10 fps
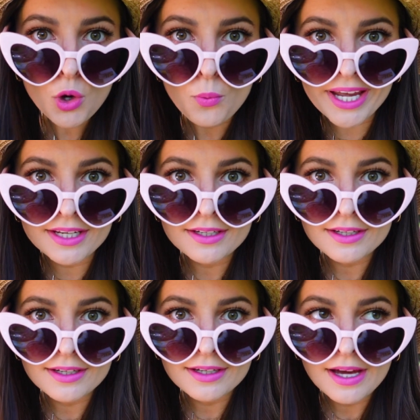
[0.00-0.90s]
Wait,
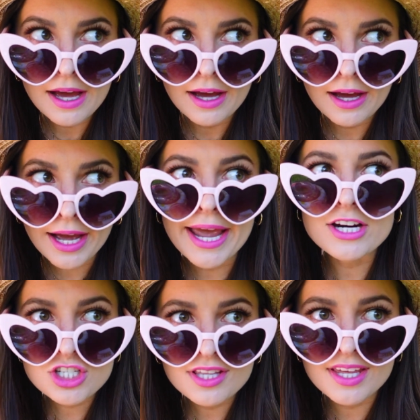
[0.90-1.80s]
I
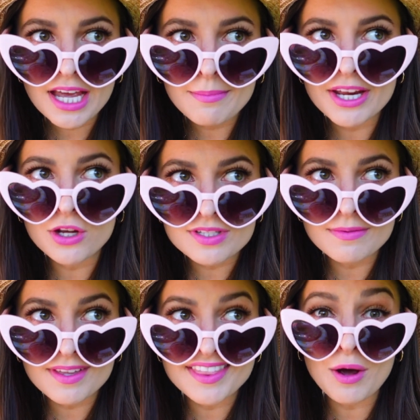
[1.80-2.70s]
actually think I might know
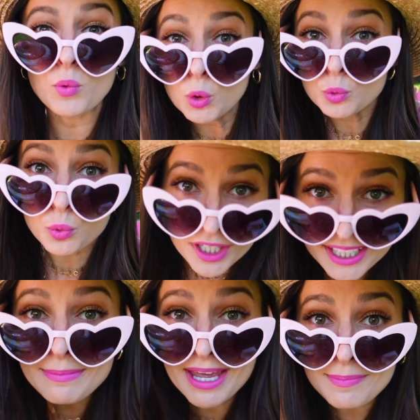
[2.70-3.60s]
something that will
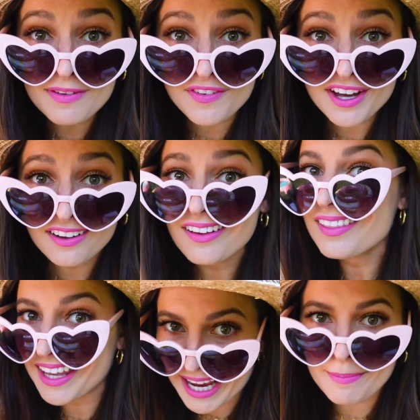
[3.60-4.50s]
really make me feel
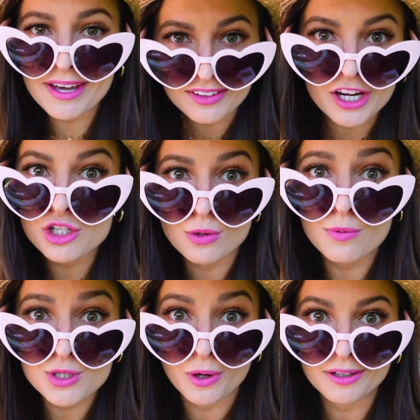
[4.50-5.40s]
like I'm at a luxury
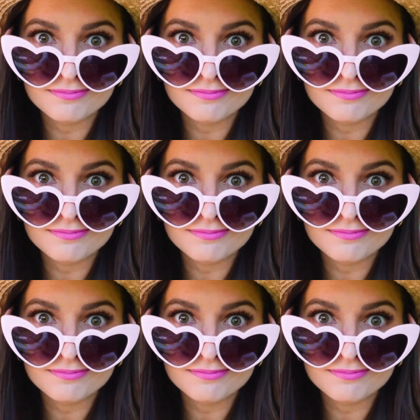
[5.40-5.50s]
resort.